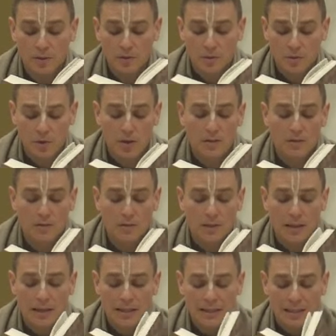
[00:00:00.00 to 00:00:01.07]

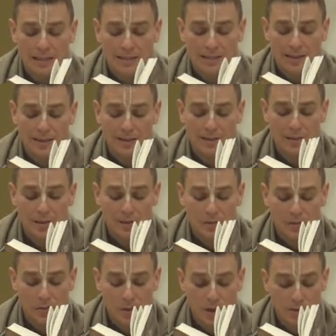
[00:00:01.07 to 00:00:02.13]
discuss
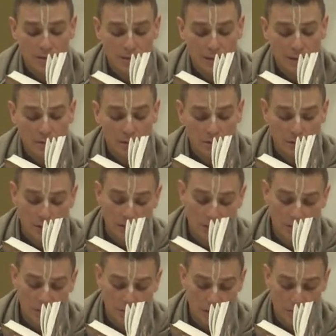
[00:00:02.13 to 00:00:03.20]
his transcendental
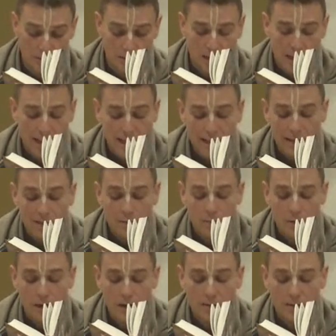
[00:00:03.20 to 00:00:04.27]
teachings, his
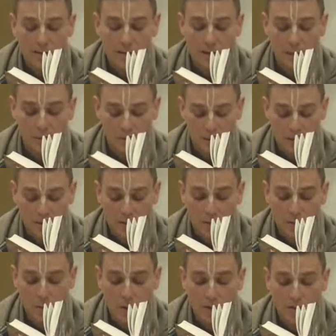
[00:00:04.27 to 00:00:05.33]
pastimes, his
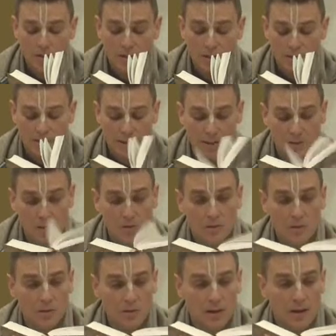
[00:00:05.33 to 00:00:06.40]
qualities, his
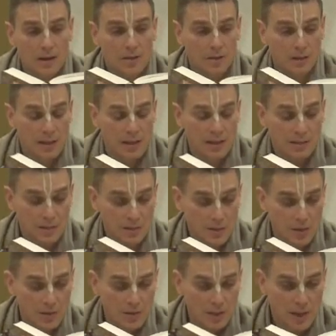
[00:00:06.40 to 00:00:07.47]
entourage and his
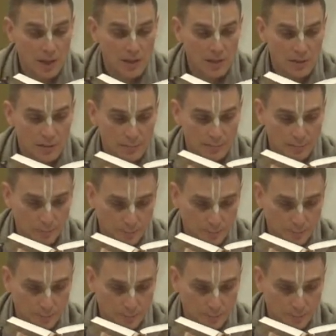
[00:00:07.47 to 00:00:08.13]
associations.